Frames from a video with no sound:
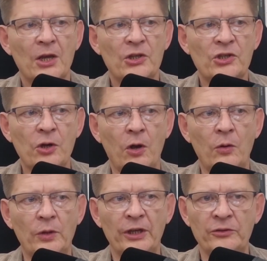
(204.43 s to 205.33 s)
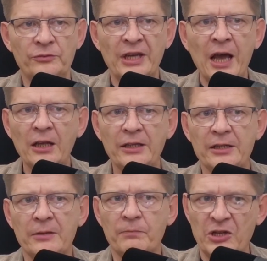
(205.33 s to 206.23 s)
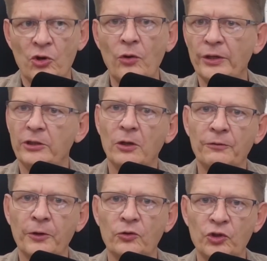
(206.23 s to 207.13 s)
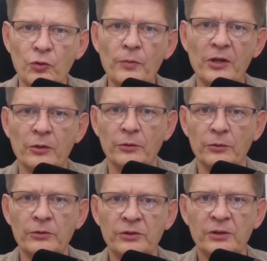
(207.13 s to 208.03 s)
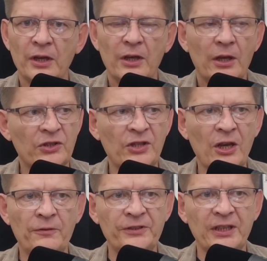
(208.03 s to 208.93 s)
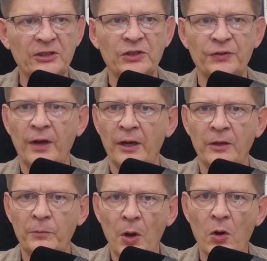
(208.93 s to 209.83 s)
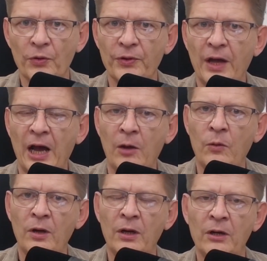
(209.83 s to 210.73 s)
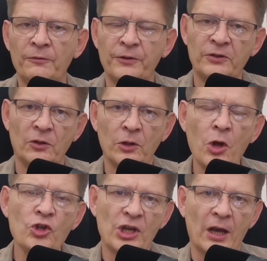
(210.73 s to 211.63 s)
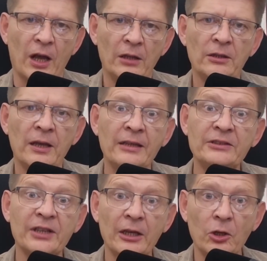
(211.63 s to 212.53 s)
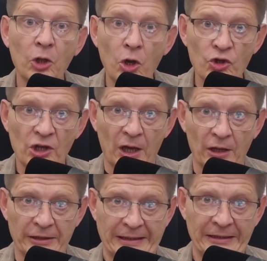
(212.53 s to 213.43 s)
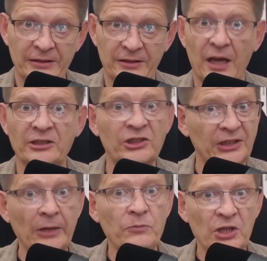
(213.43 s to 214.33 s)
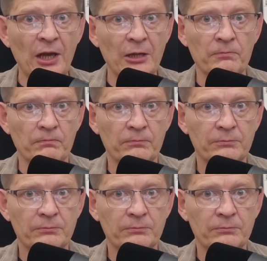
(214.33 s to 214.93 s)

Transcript: So, in reality, majority of consumer goods serve satisfying both our physiological and psychological needs at the same time.